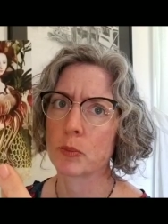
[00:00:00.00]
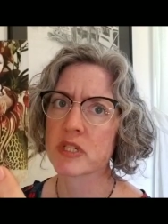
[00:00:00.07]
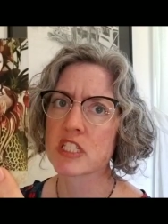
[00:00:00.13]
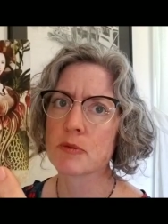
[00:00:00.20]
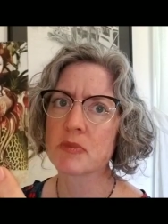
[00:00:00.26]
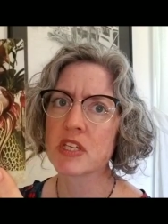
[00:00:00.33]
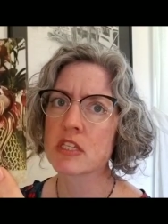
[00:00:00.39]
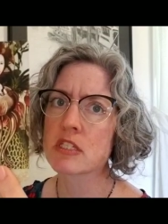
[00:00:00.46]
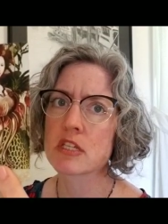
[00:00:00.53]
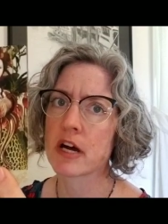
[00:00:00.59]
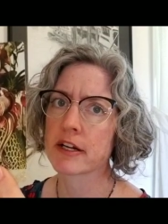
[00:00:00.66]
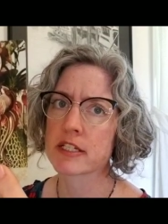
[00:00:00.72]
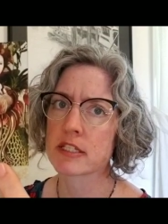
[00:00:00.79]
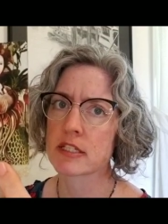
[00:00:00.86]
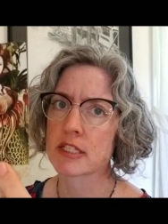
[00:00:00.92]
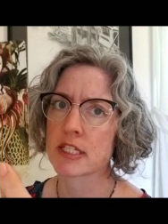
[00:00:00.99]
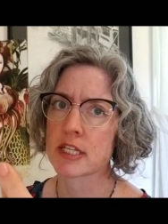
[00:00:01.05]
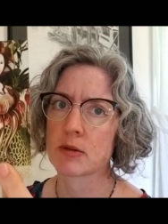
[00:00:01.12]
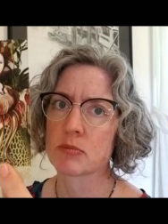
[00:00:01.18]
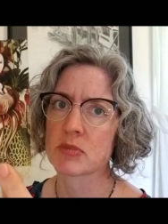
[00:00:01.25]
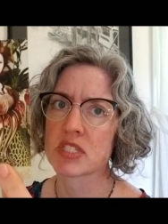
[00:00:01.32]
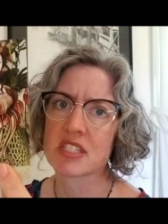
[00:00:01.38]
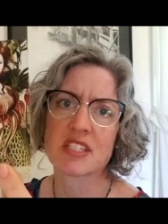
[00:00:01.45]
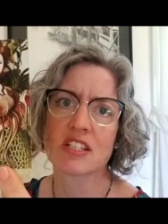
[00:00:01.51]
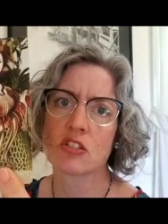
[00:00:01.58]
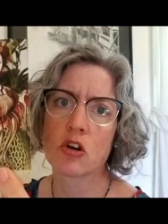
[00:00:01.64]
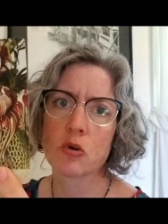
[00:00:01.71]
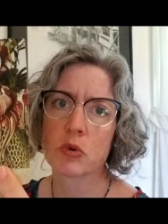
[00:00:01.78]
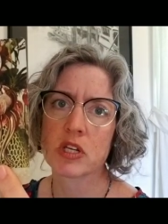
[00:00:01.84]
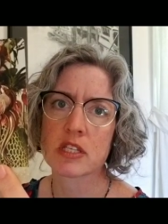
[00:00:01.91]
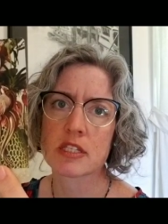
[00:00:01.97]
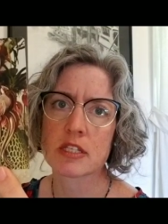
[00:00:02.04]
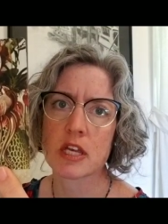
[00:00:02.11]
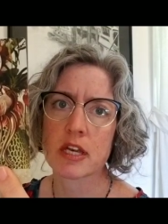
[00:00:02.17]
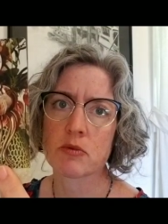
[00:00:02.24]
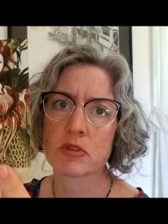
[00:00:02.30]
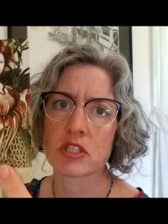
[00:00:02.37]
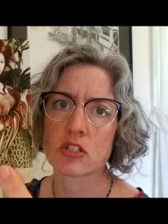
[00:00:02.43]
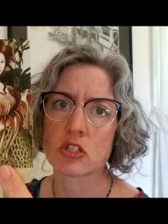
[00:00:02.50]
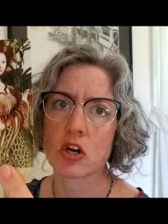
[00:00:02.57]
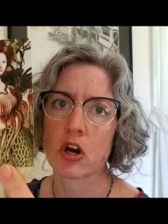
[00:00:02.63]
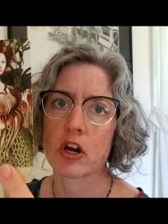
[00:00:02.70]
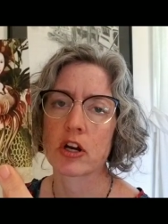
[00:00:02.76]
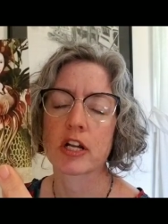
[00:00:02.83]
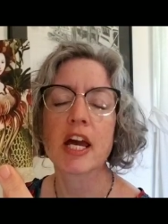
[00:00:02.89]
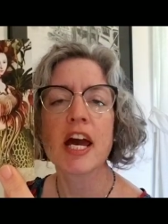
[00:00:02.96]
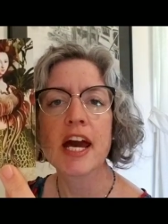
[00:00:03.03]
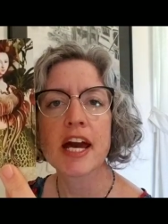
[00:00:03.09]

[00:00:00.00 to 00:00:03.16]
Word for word: but something's not as it seems. That's all we can say with this card.